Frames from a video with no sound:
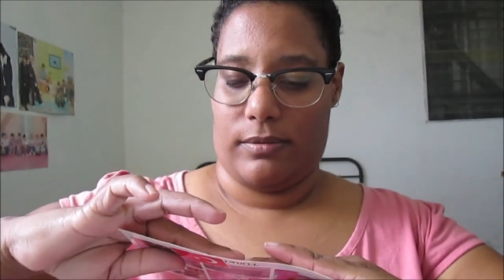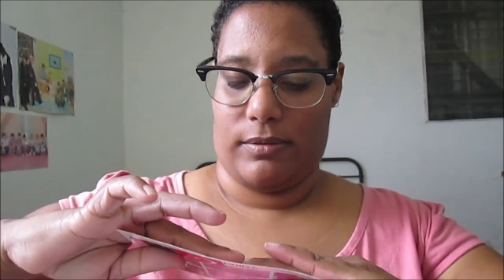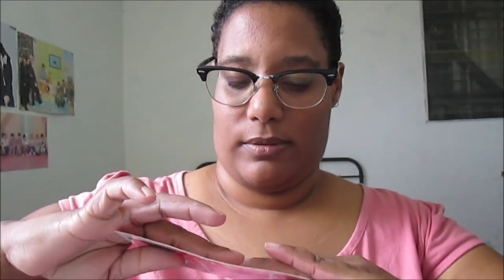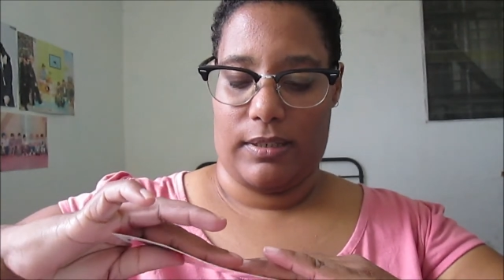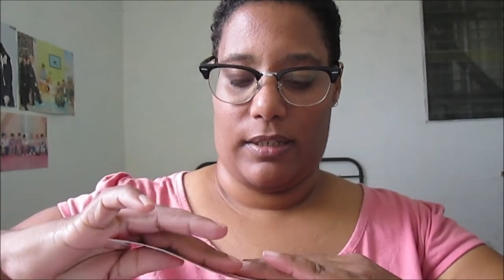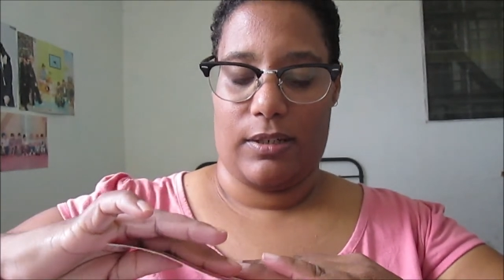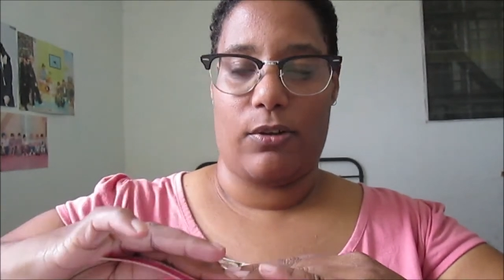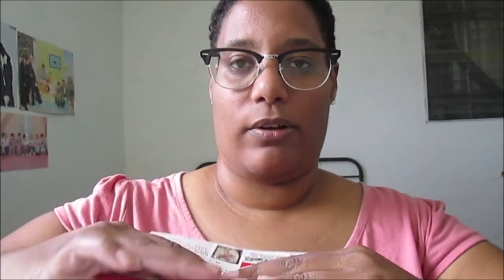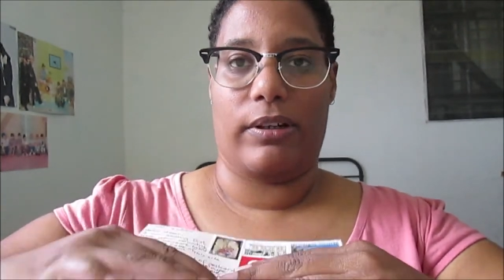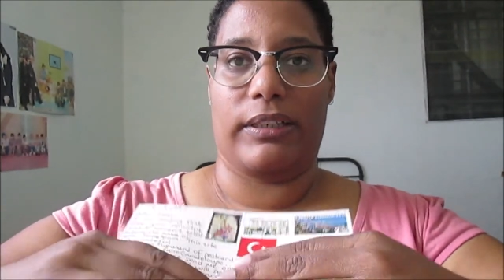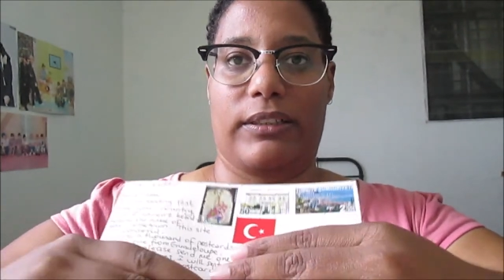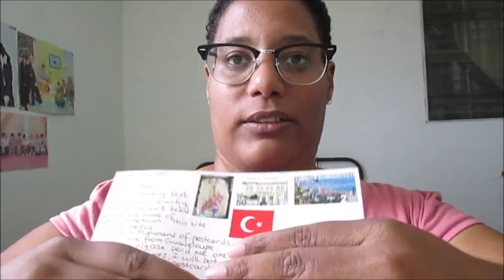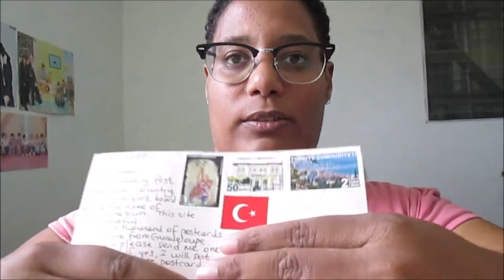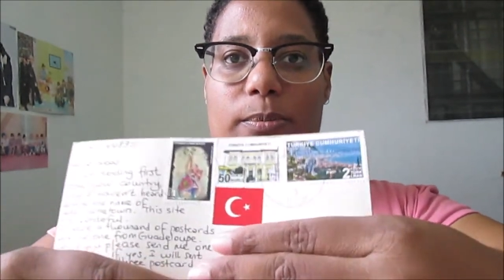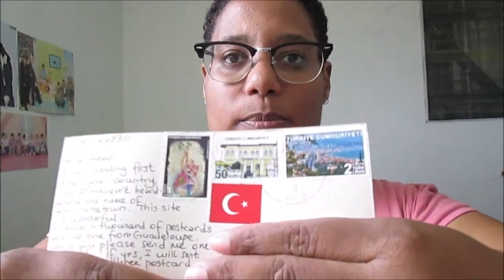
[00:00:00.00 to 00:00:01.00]

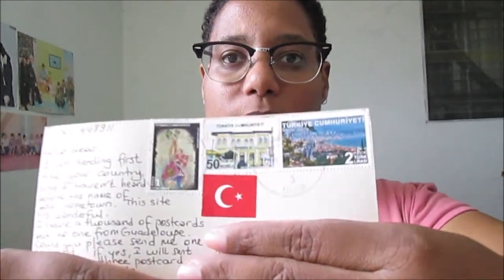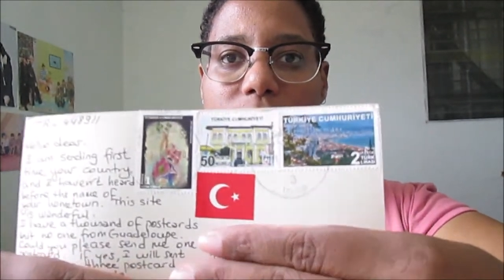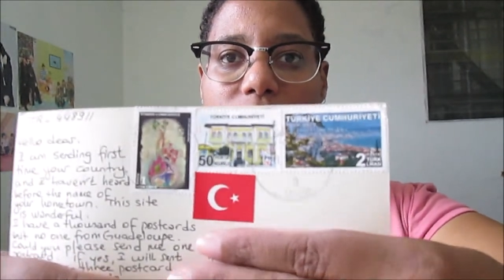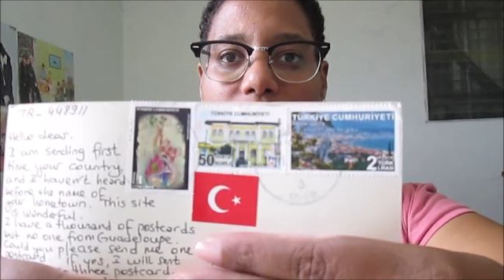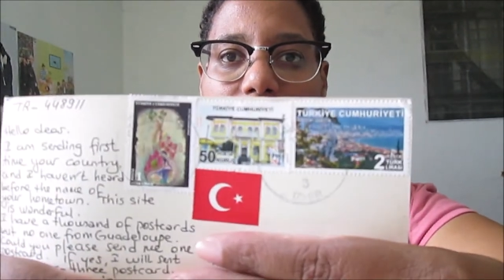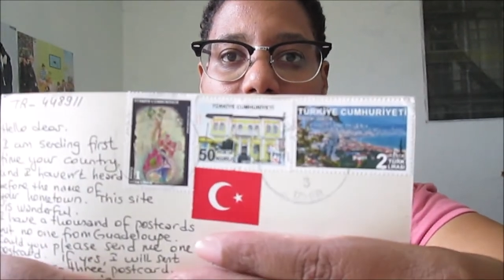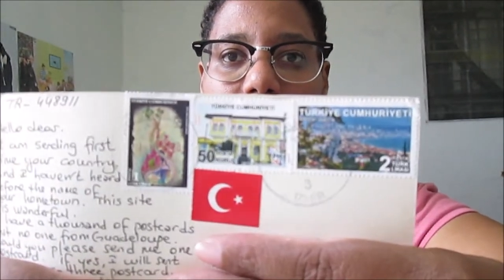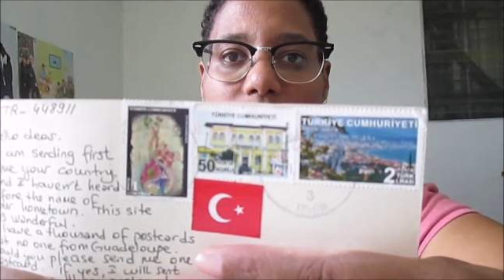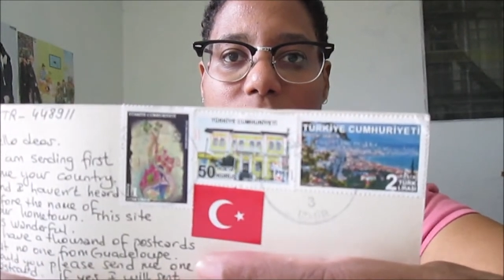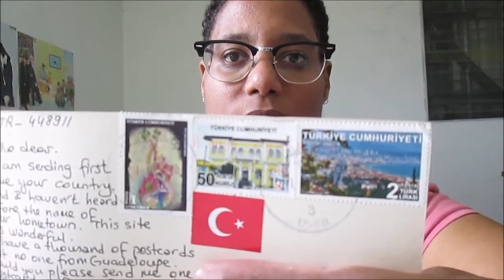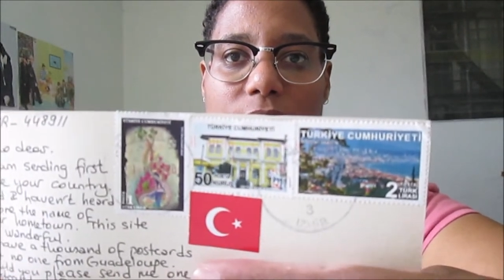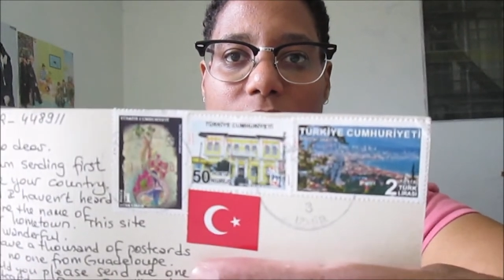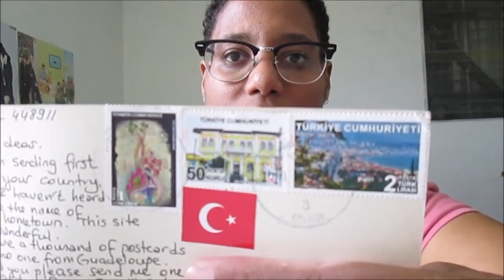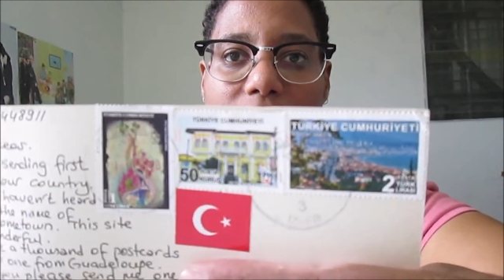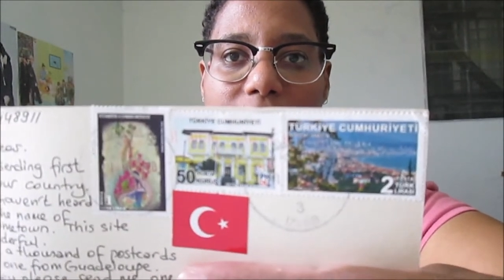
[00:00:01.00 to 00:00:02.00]
decorate the postcard
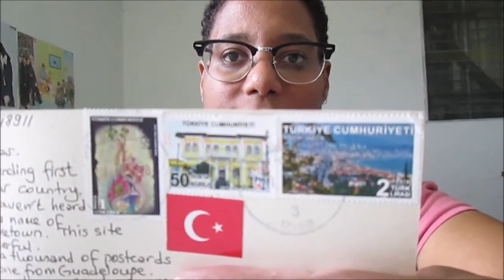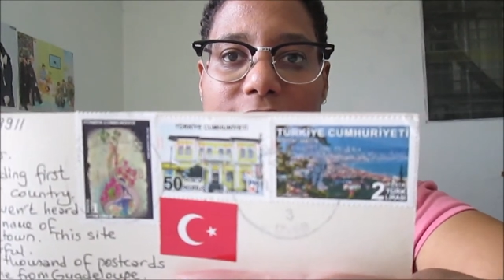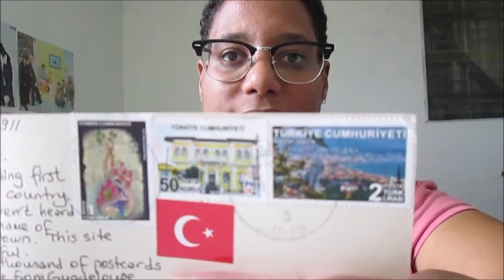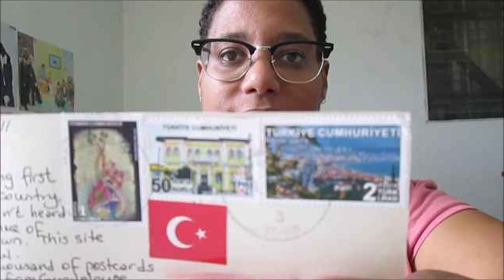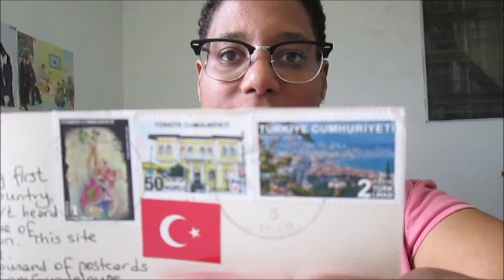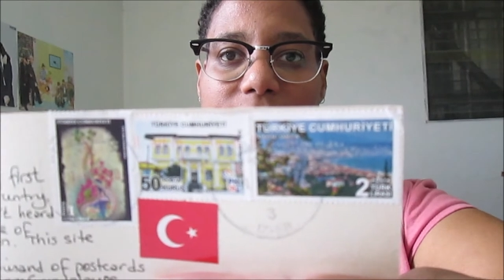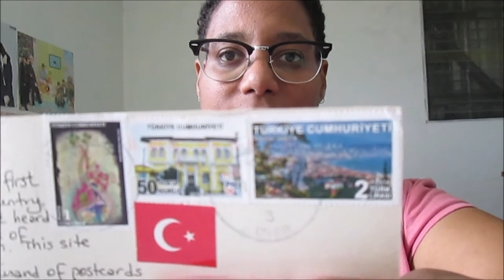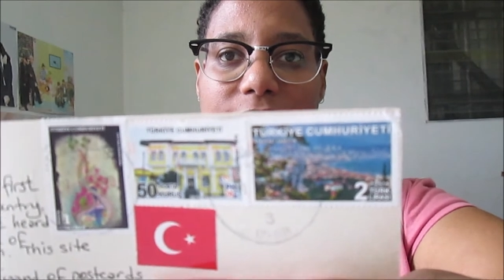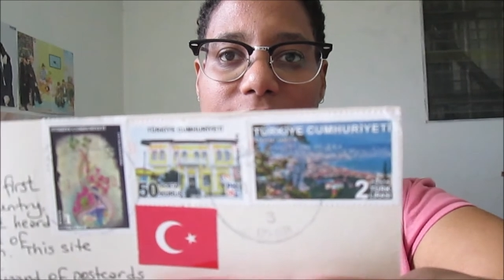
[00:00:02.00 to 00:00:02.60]
like this.